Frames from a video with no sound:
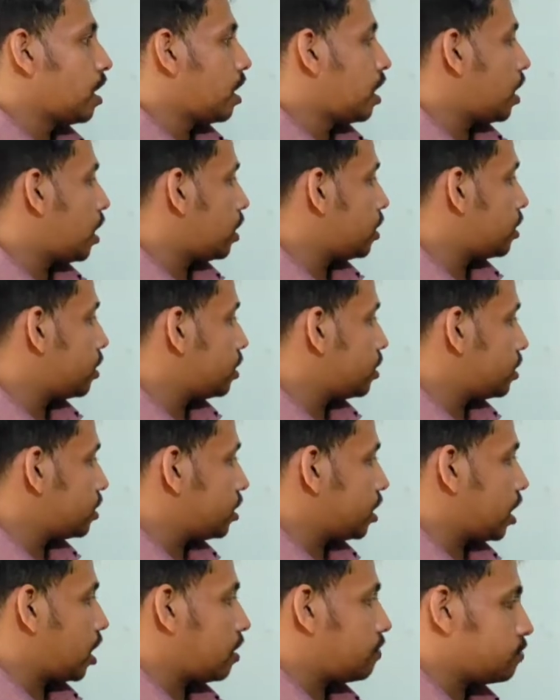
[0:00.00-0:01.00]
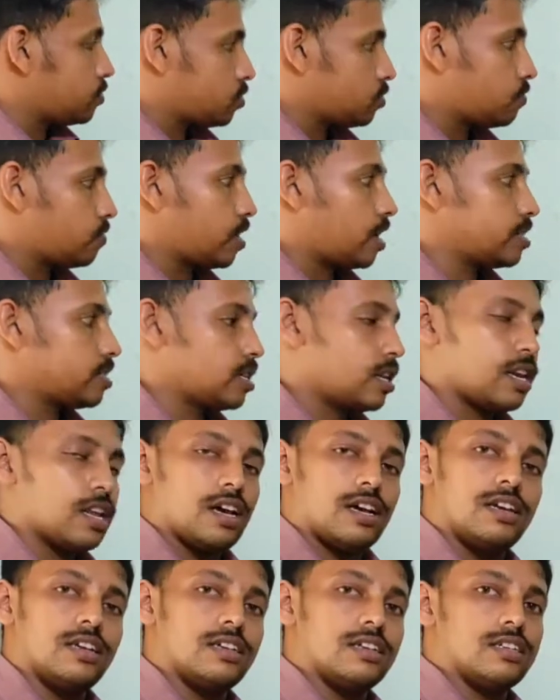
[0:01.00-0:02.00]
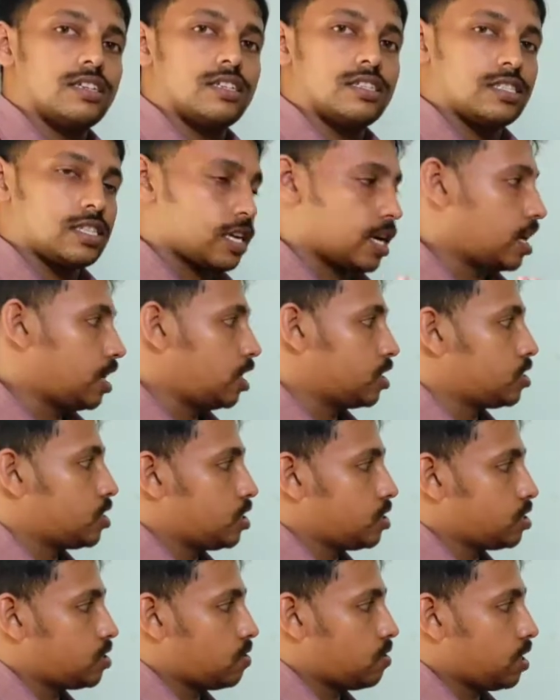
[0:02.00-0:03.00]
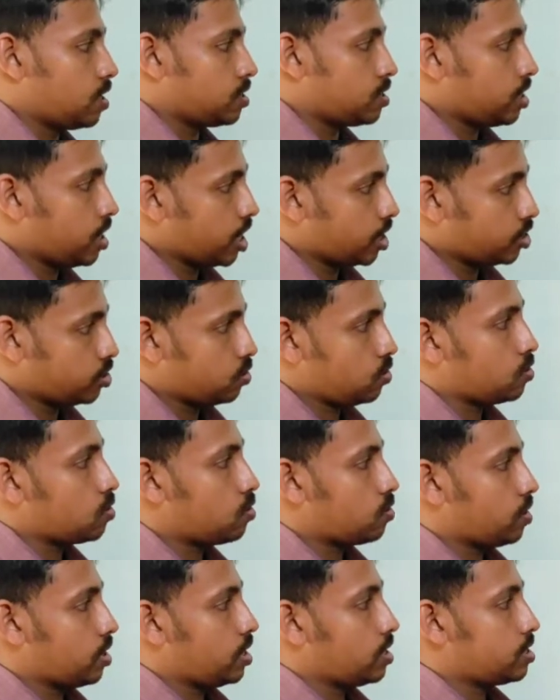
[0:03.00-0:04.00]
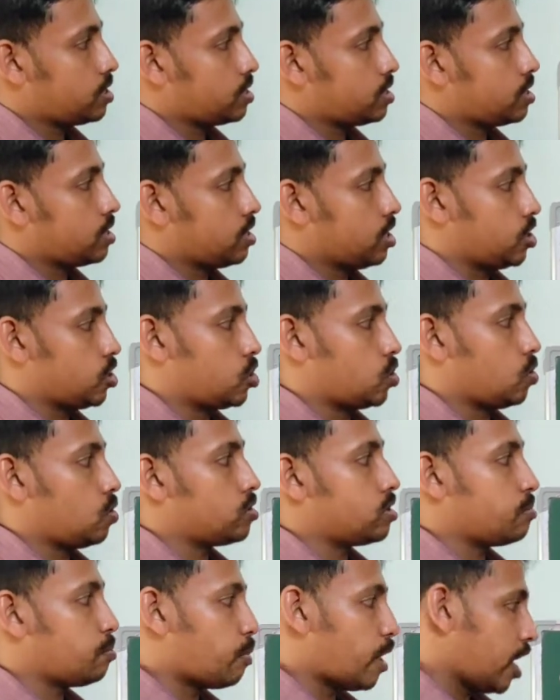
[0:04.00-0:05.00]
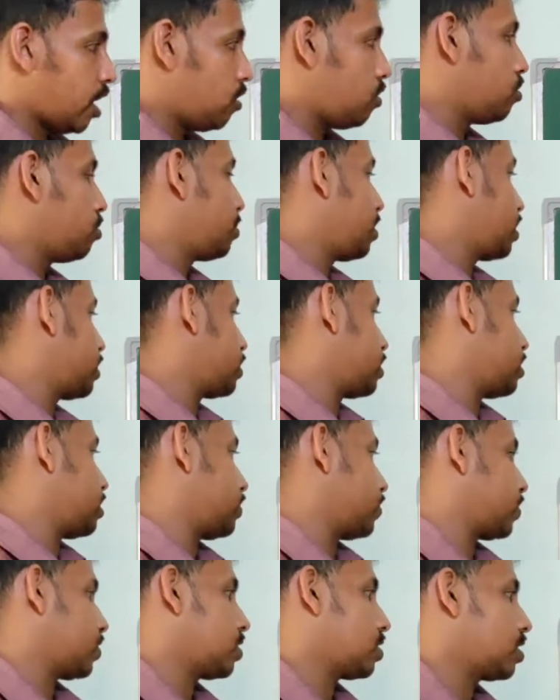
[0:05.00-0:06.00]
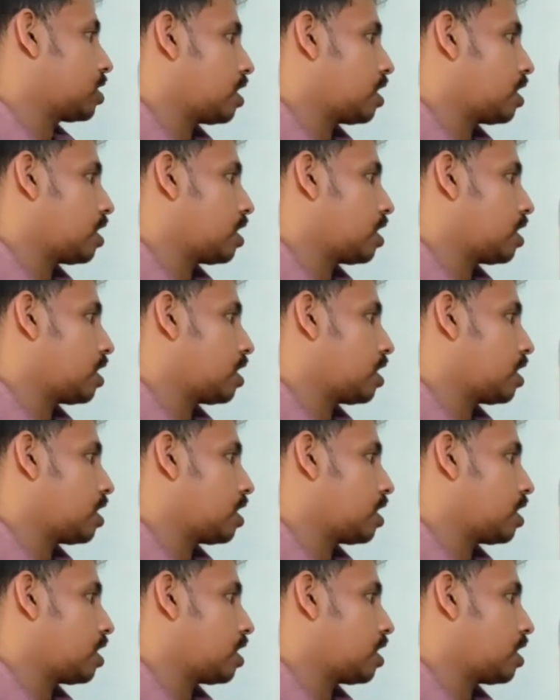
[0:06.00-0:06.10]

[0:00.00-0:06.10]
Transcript: and they have two flagella. The condition is known as heteroconate. They show bioluminescence.